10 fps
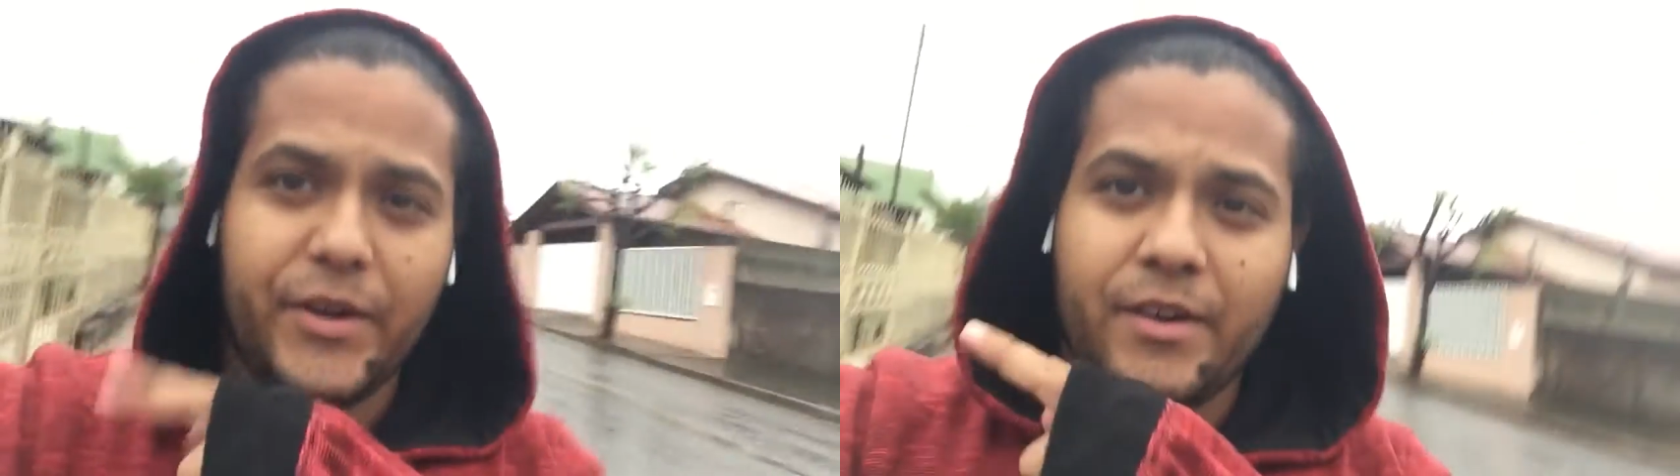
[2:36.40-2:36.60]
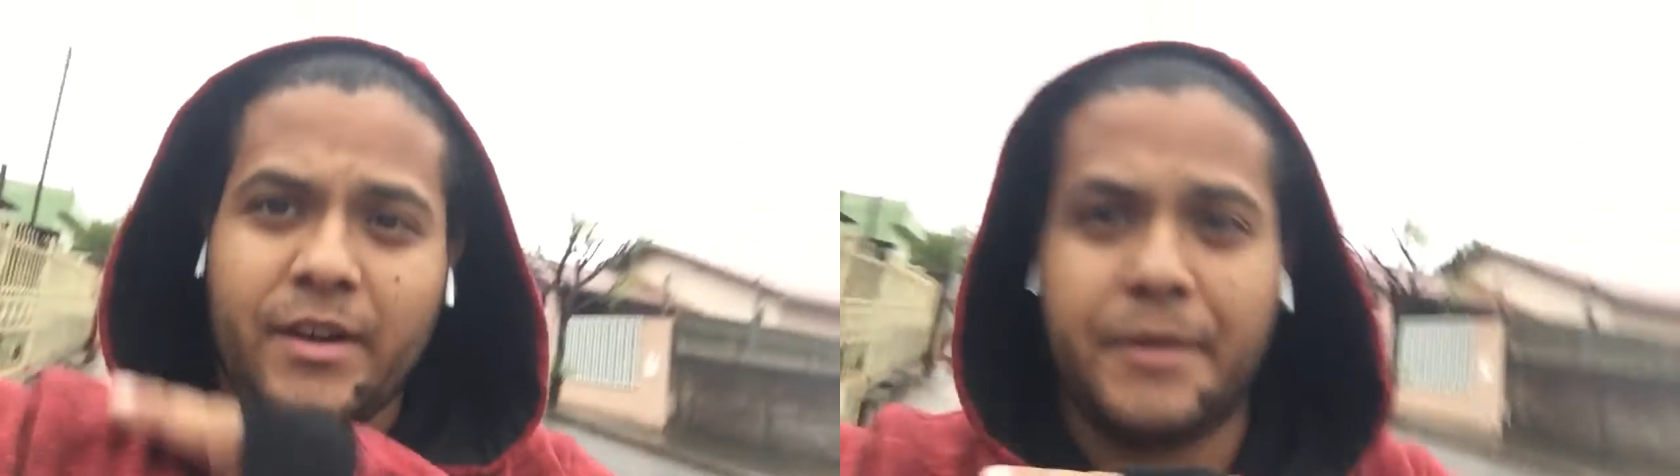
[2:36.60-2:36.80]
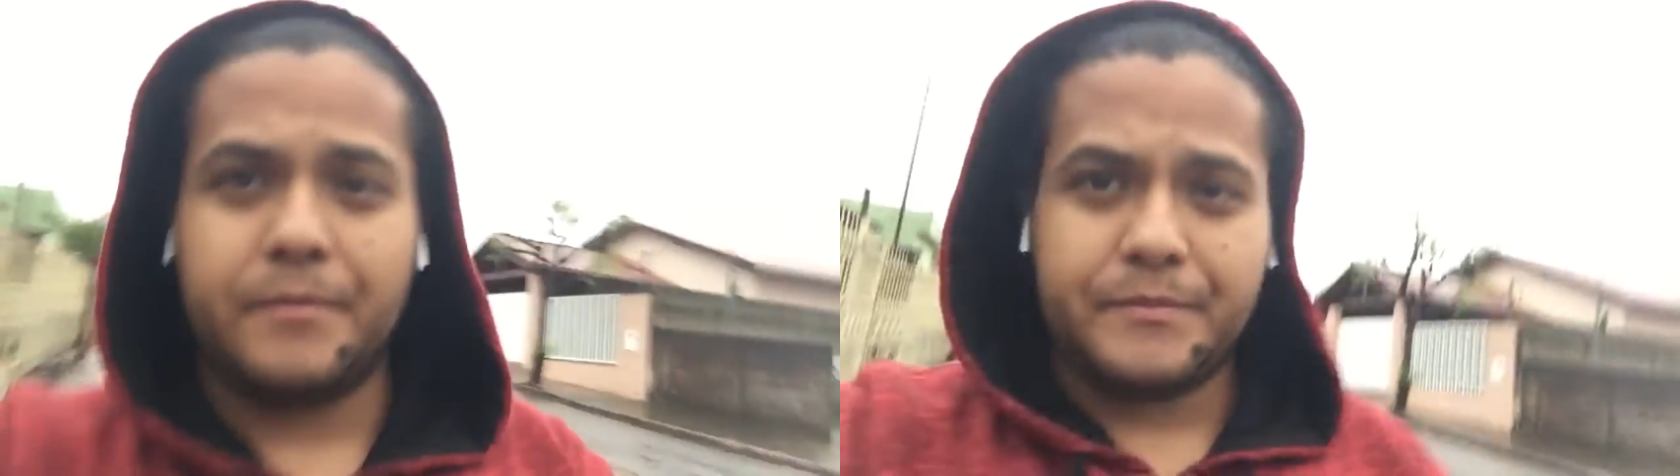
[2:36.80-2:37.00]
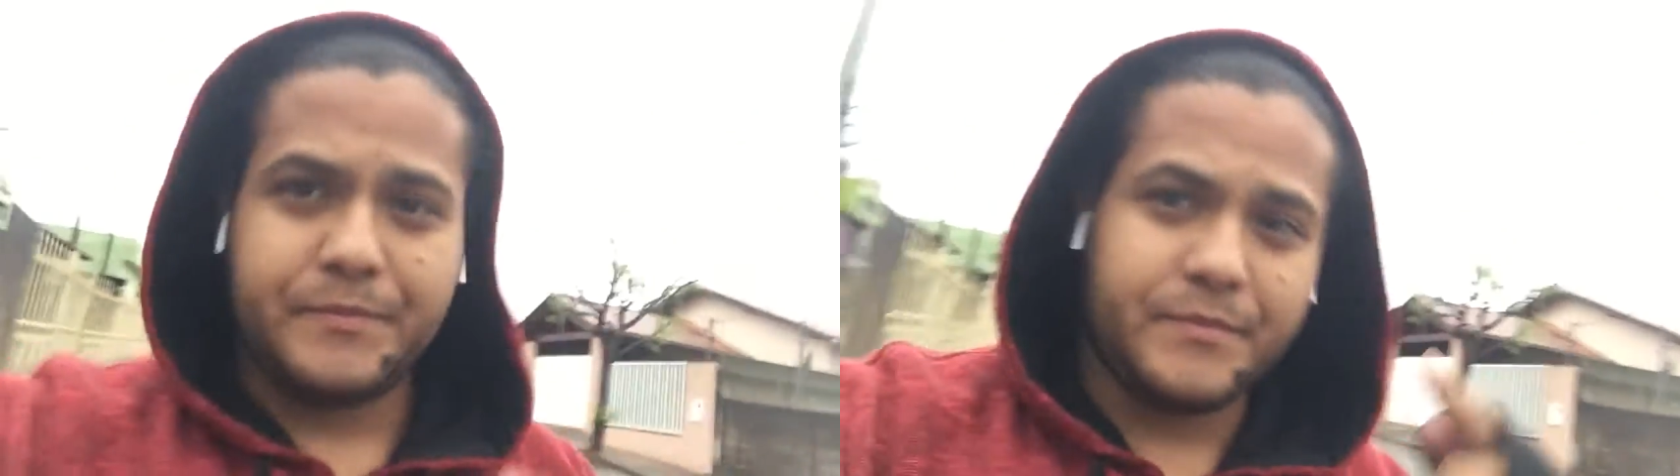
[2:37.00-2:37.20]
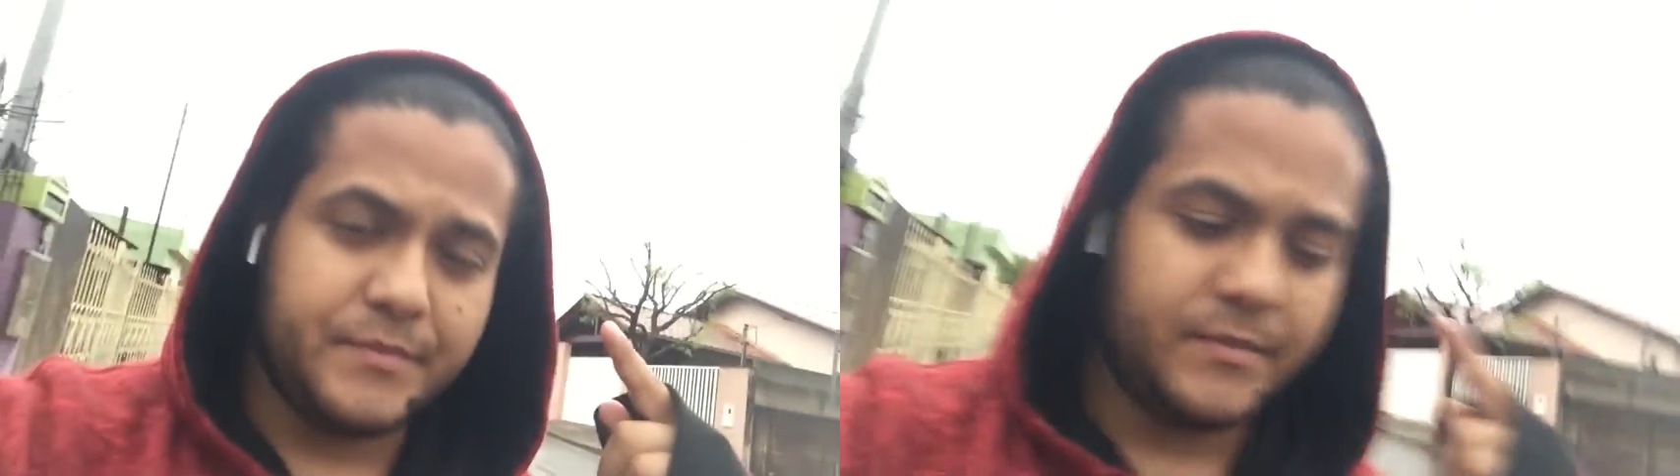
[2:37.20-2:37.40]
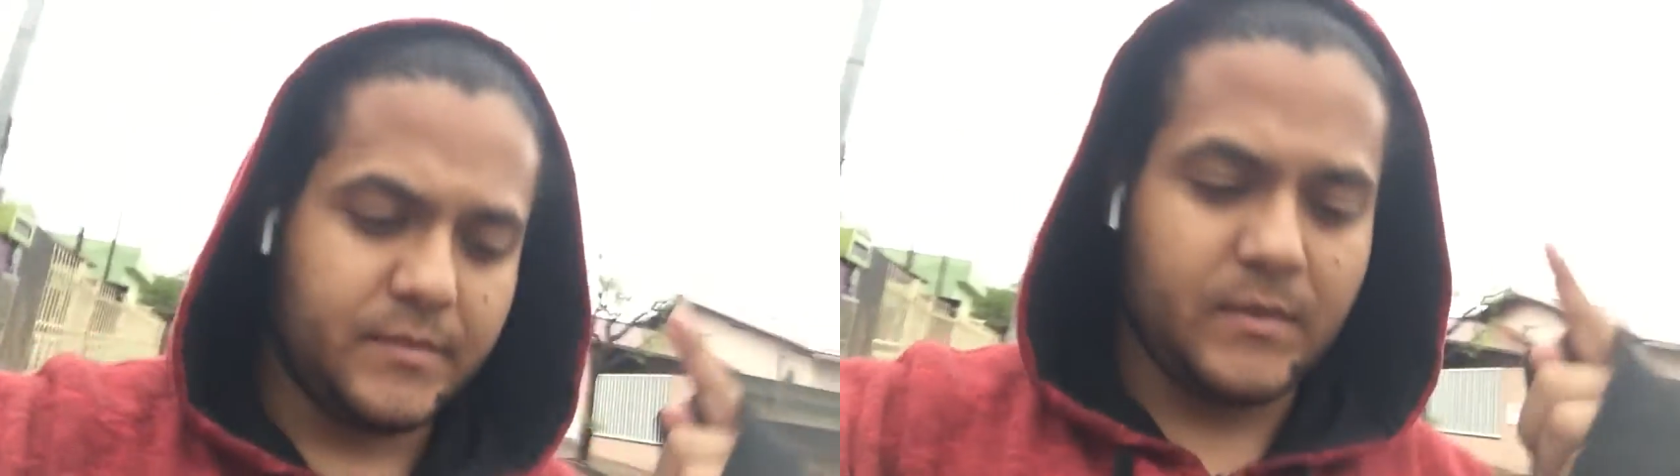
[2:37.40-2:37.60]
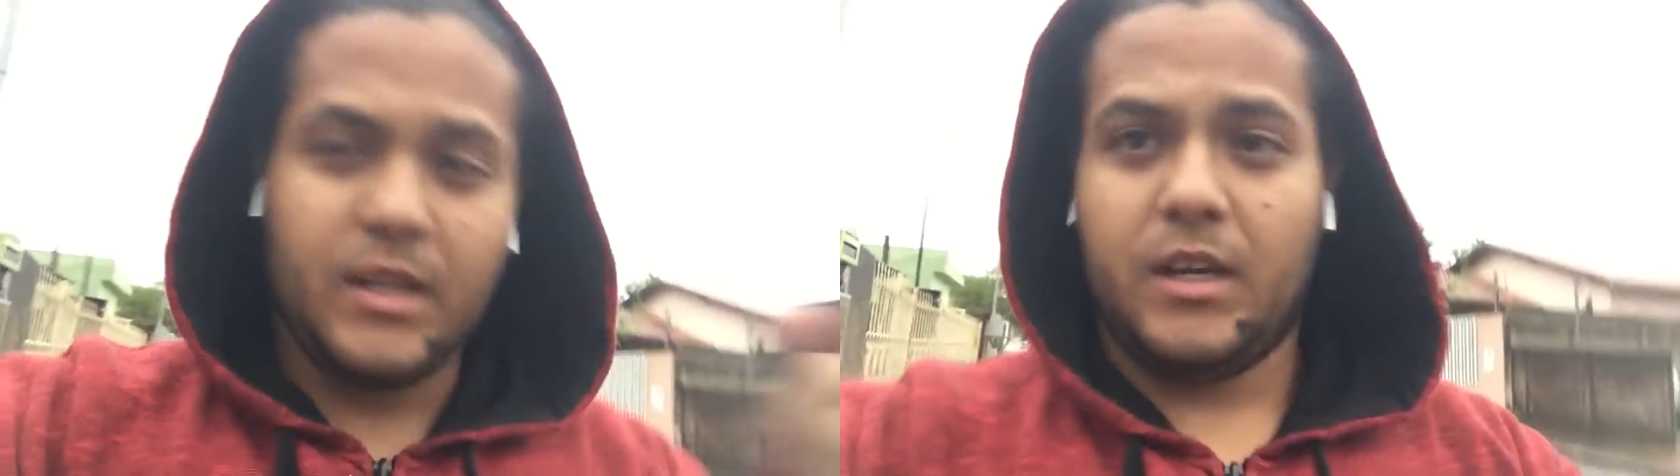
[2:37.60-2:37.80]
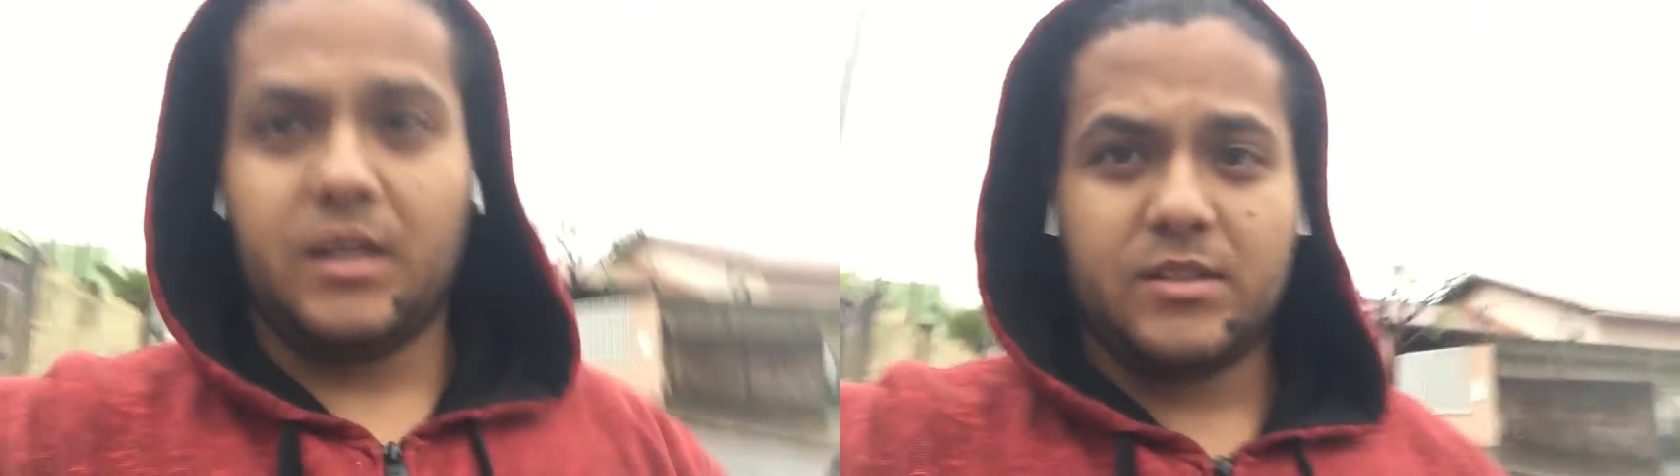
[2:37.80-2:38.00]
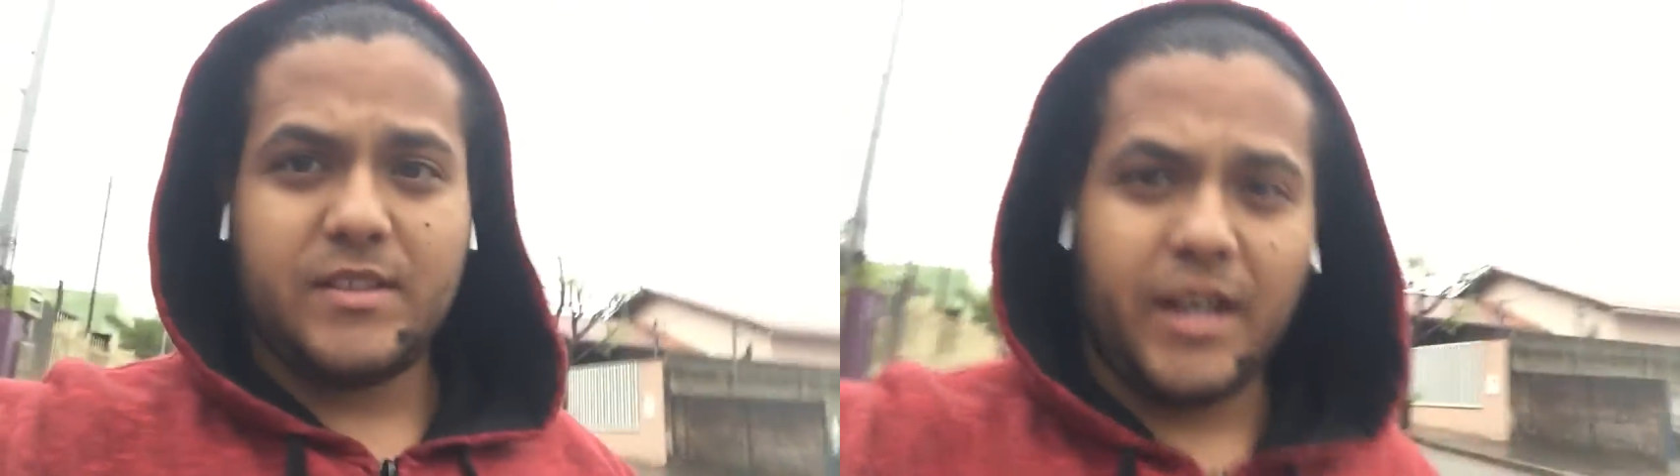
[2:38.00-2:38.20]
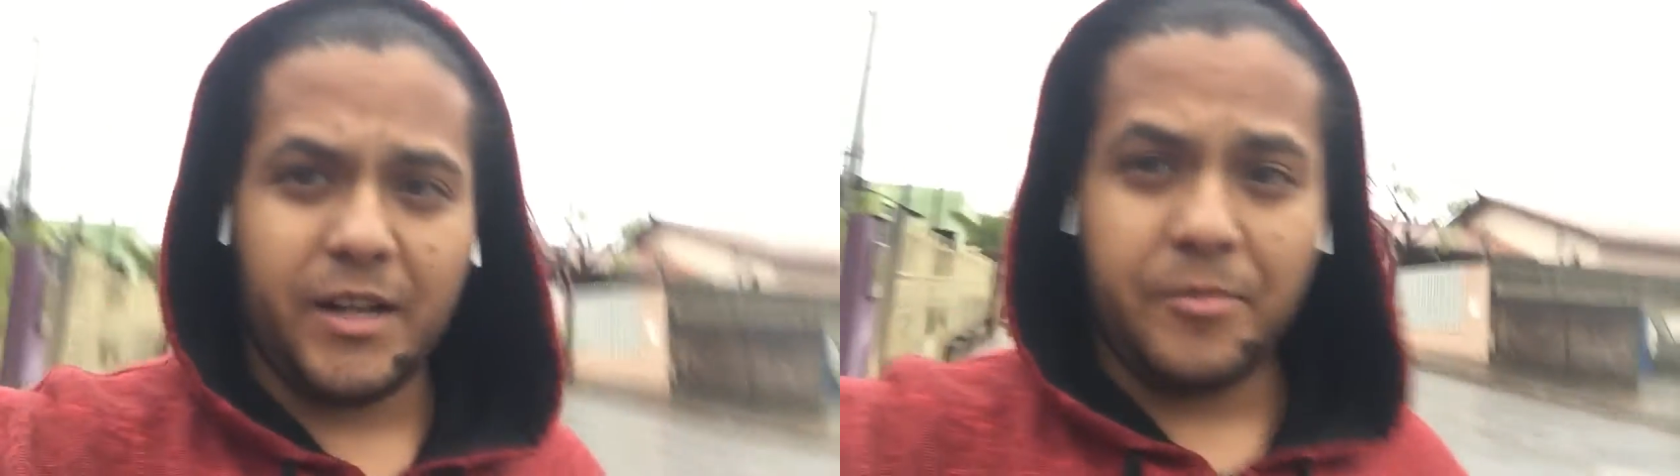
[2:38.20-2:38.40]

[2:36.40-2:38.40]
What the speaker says: All right. Just got out